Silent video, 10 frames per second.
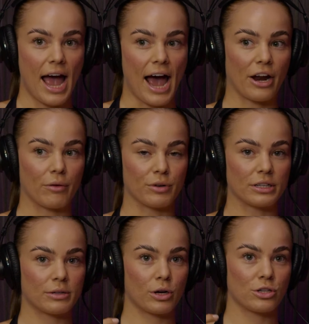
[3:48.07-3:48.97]
And I
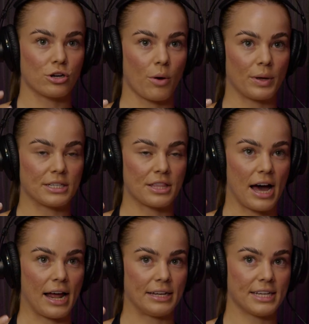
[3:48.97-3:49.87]
really wanted to go into
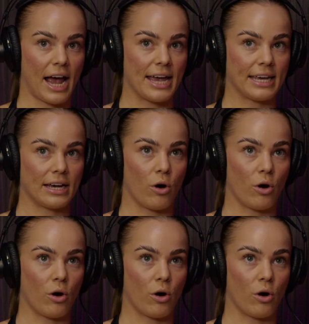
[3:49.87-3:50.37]
that and take